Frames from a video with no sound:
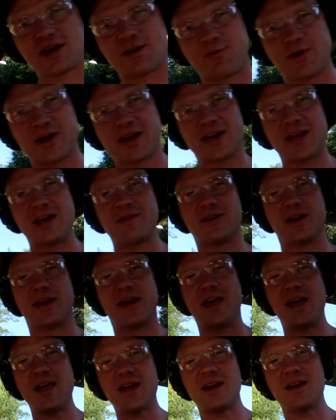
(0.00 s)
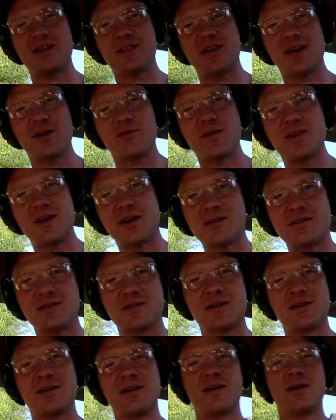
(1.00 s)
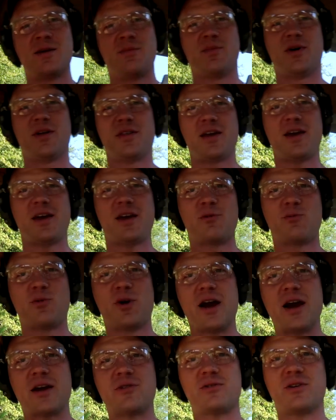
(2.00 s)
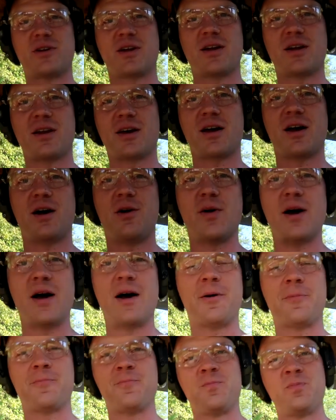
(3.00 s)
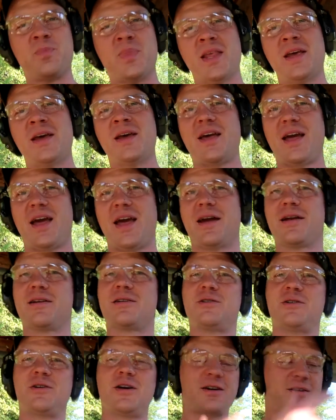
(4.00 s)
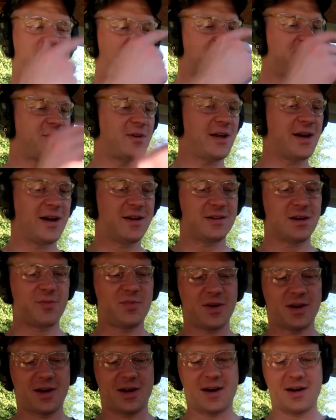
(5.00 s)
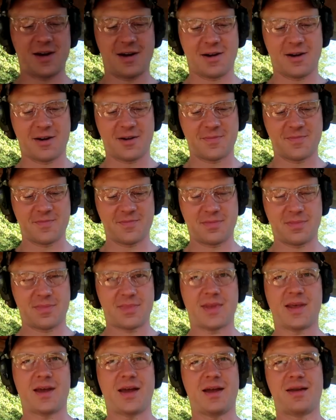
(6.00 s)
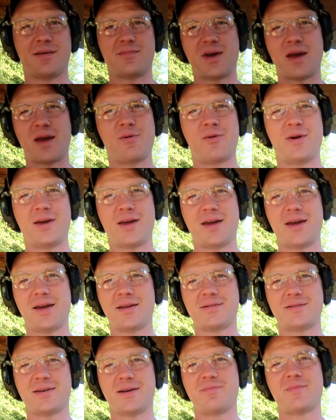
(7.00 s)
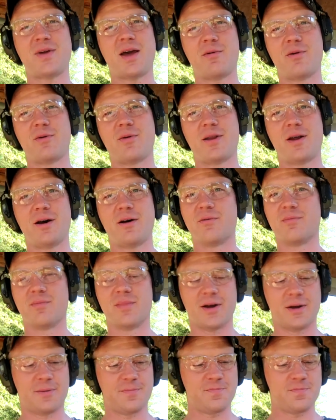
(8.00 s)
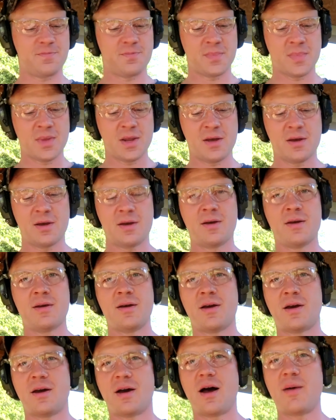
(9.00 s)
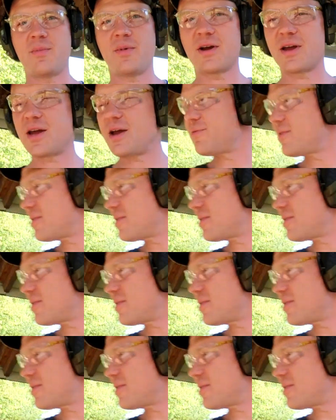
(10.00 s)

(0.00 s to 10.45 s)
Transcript: if we can even hit anything with this. But then we're actually going to go out and chuck some clays up in the air. And we hit something, maybe we don't. But I'm going to give